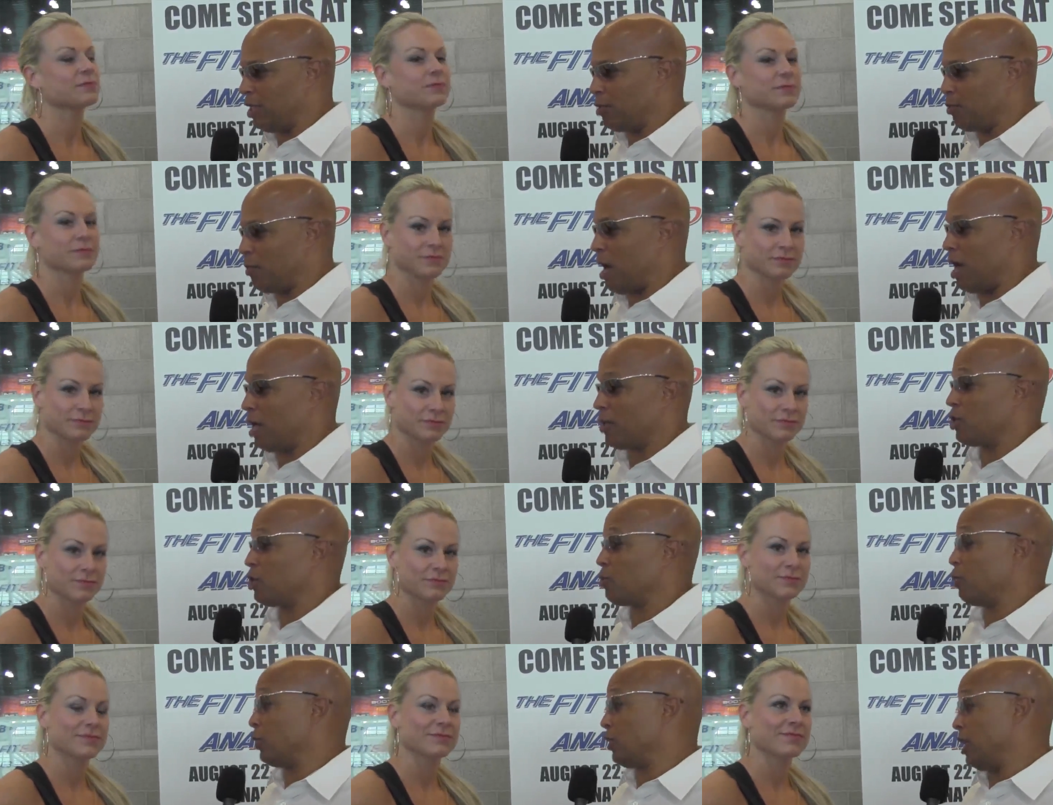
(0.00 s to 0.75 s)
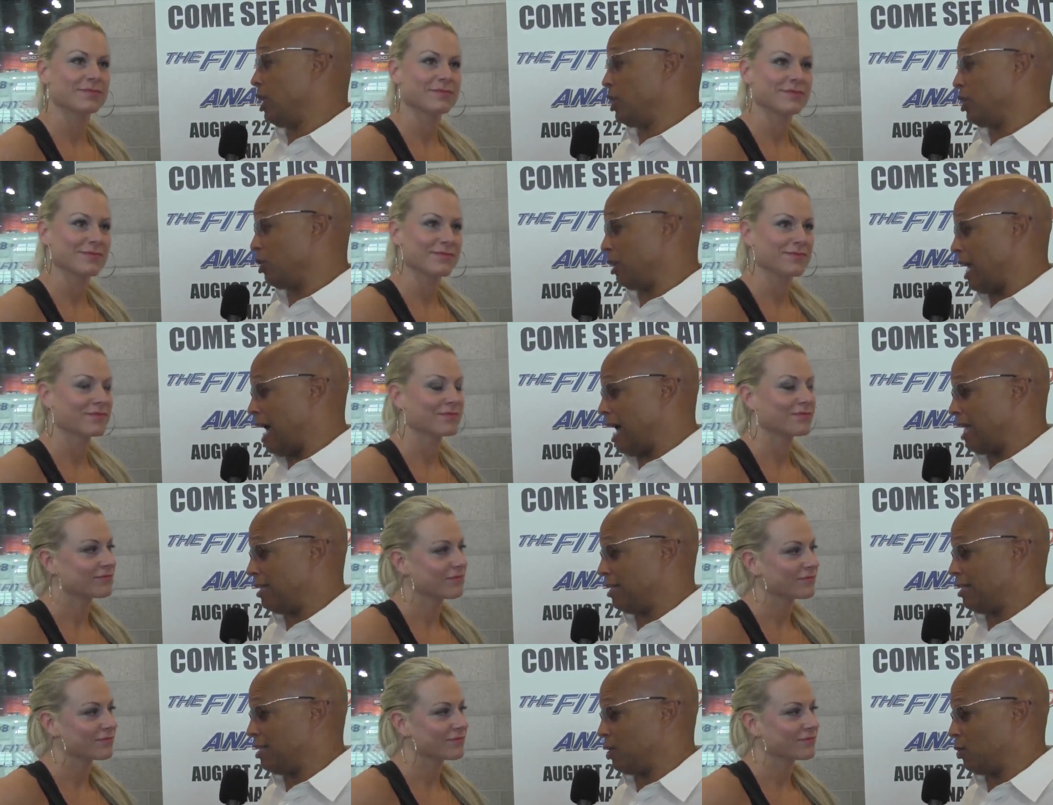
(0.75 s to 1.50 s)
Speaker 1: sponsors, potential
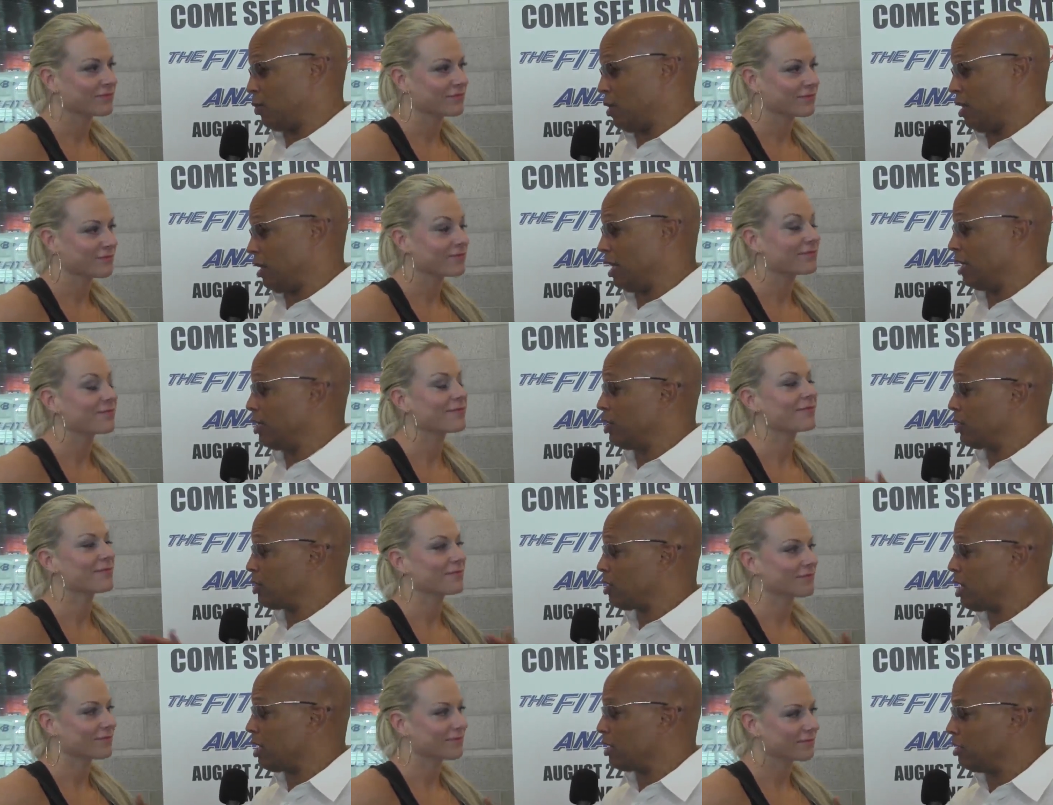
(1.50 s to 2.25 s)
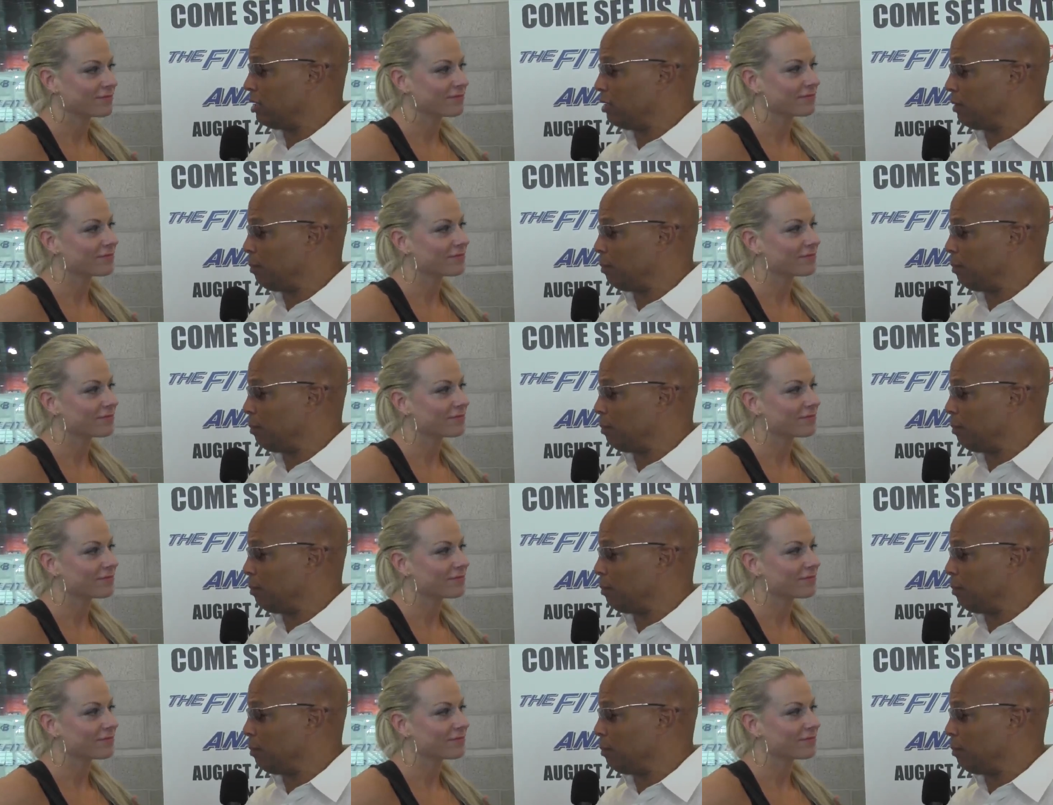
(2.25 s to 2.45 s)
athletes as well. I just talked to